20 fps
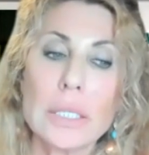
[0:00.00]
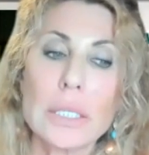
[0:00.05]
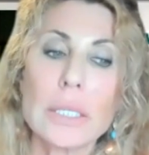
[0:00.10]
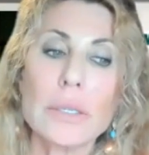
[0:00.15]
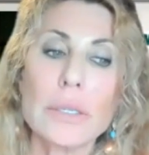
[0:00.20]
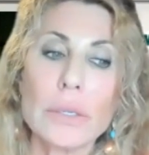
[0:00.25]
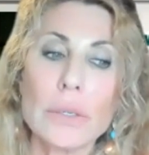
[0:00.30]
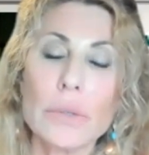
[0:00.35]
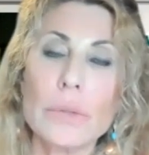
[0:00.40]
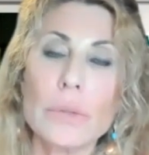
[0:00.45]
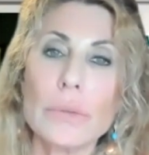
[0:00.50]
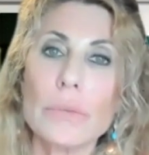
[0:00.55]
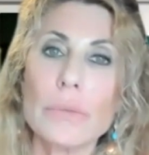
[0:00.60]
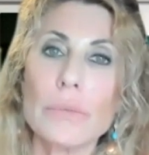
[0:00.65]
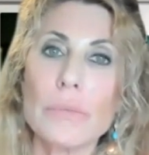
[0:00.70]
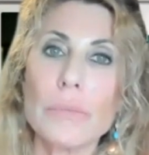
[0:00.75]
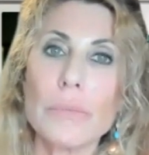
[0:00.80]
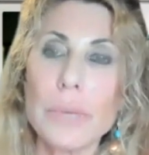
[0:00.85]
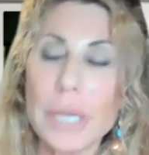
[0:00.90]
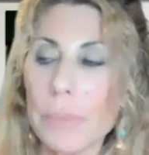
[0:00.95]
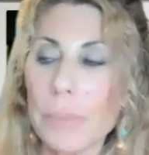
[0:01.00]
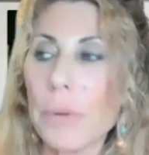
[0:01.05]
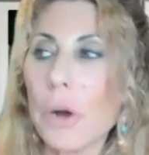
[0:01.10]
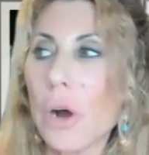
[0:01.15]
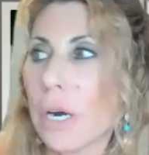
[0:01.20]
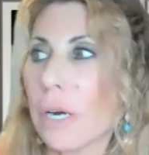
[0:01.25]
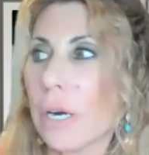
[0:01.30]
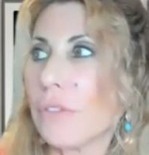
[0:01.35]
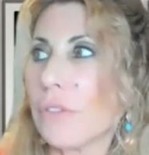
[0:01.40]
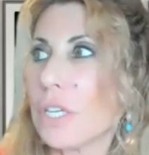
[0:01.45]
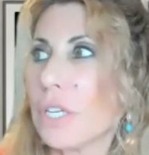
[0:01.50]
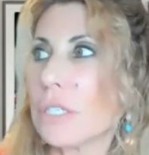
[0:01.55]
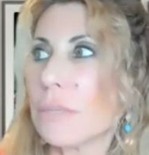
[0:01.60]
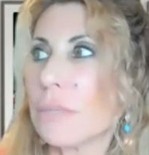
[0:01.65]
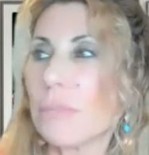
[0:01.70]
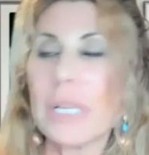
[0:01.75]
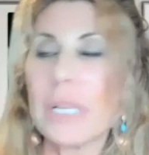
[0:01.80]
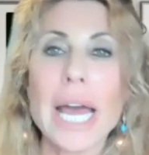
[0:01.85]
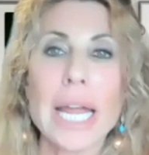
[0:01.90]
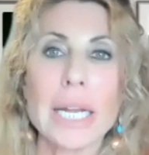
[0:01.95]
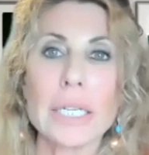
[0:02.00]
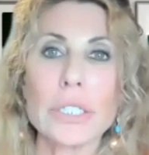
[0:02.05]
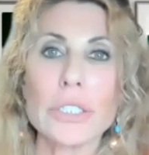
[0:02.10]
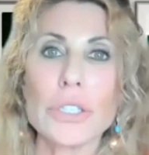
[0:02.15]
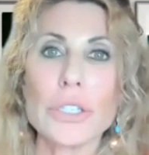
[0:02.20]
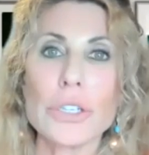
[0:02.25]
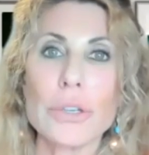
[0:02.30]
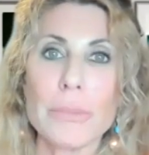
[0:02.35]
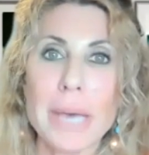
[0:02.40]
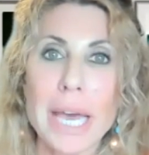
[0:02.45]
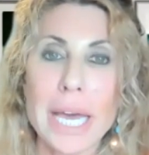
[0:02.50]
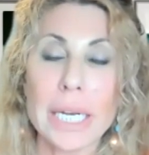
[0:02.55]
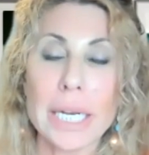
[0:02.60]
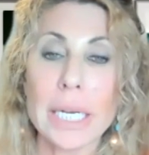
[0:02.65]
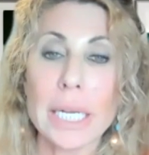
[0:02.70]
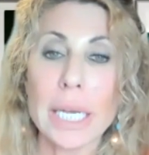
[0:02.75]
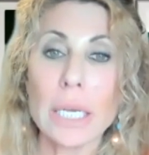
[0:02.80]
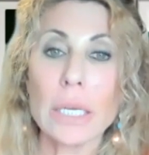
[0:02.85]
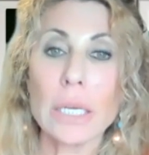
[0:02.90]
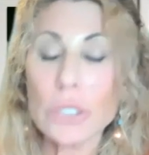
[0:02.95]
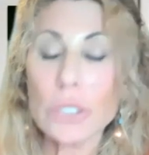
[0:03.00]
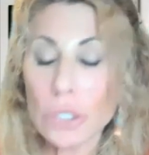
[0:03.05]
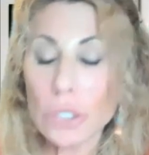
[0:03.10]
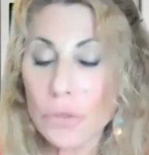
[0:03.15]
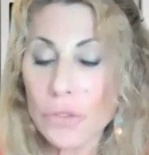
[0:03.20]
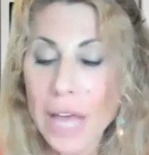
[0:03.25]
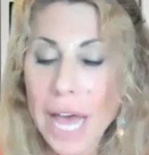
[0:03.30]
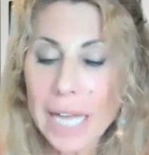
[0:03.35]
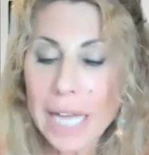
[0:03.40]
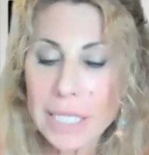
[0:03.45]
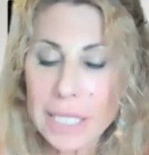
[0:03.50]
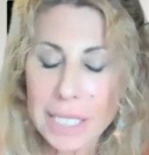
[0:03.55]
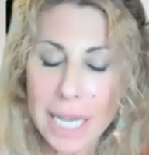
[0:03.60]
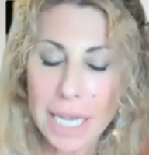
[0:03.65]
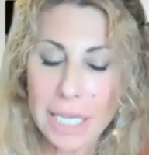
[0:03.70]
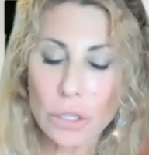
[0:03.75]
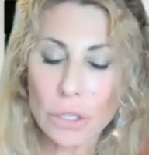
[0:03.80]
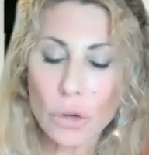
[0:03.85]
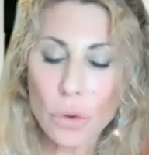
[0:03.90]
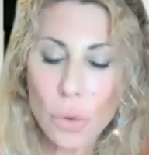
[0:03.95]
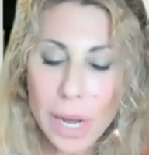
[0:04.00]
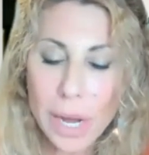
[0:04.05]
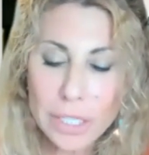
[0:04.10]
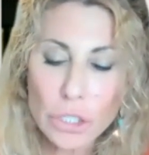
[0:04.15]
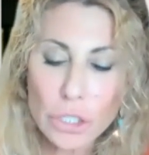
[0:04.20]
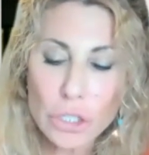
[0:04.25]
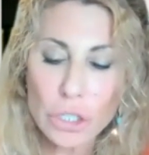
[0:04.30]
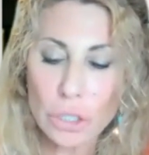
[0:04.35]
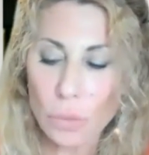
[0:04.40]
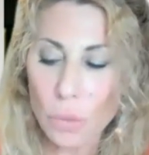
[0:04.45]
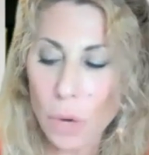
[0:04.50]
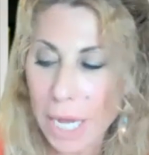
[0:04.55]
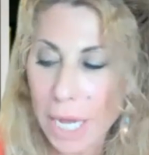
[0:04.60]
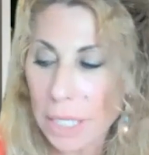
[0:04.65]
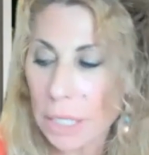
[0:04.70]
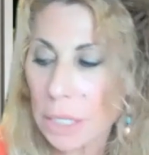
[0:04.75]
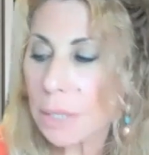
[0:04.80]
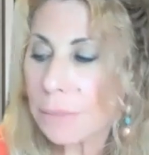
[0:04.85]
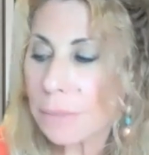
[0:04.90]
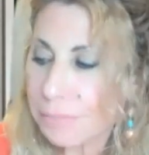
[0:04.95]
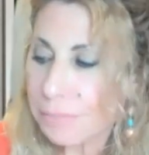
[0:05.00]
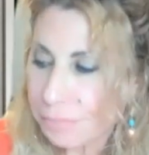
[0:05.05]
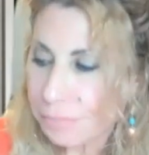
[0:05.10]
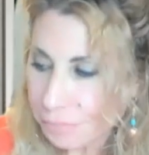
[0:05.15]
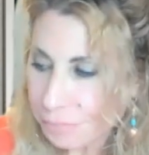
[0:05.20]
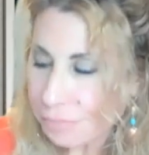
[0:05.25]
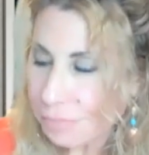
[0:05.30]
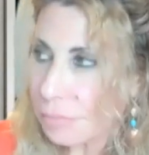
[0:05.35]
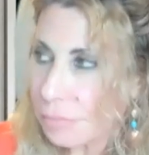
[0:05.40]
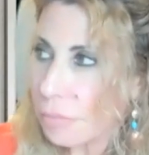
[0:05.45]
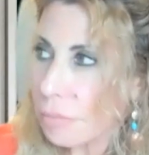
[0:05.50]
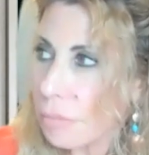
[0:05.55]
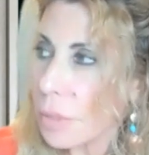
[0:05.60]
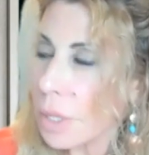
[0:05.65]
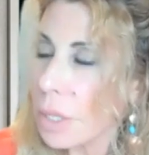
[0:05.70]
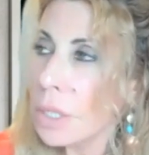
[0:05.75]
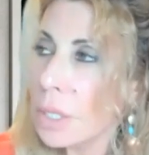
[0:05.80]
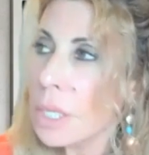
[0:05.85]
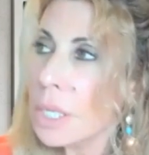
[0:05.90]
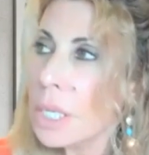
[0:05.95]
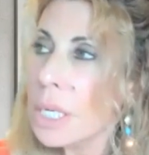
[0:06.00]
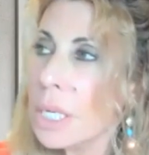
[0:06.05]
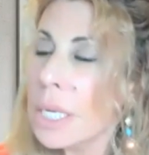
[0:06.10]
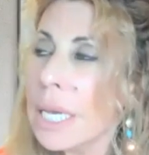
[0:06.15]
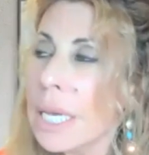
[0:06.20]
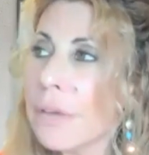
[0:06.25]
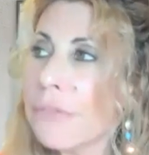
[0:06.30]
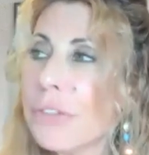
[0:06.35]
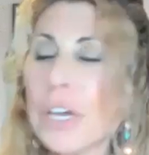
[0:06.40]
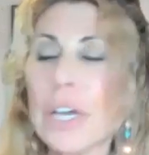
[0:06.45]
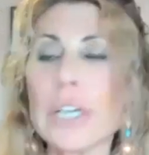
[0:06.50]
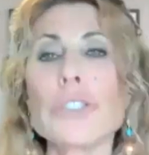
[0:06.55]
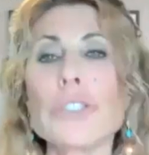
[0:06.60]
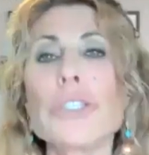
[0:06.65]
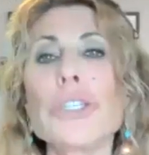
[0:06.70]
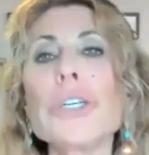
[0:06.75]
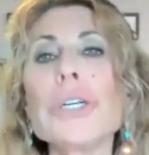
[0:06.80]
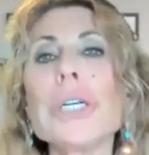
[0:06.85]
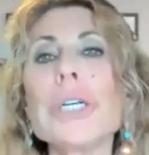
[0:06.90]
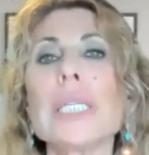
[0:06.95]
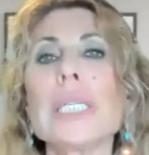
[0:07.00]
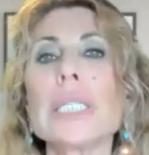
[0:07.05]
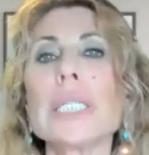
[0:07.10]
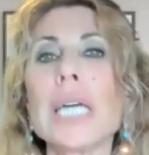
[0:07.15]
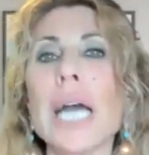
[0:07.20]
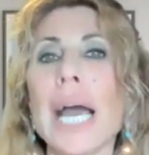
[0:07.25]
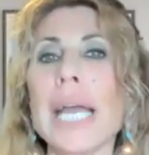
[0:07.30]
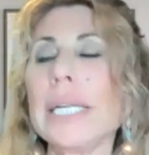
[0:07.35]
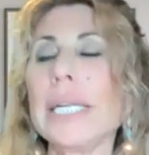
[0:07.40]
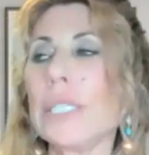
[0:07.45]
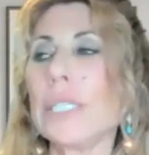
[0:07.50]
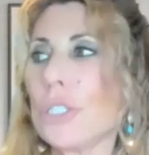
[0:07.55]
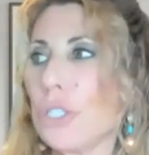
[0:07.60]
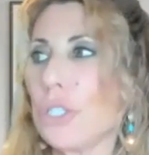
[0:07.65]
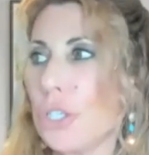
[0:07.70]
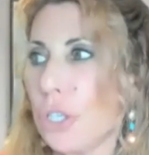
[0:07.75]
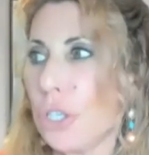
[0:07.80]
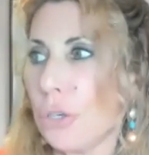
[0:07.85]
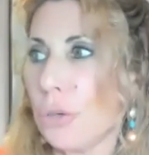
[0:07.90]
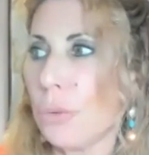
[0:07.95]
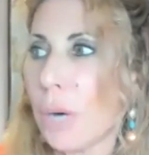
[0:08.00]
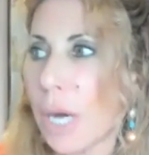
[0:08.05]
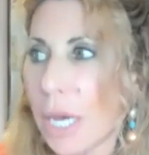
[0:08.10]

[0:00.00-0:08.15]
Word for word: to be a part of this planet's humanity. So, hmm. that said, the question was if the Arcturians' guidance to you